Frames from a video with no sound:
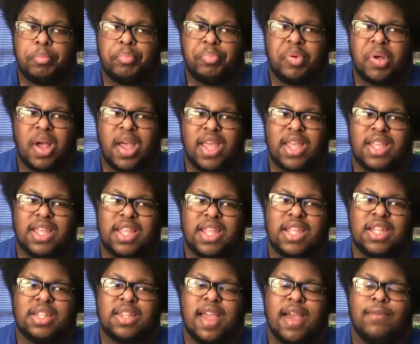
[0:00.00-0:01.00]
but he
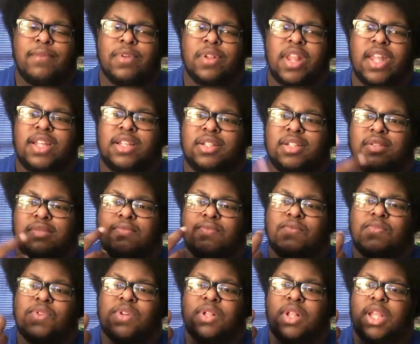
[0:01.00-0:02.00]
never like
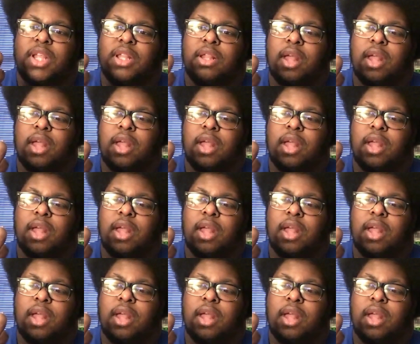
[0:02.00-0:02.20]
really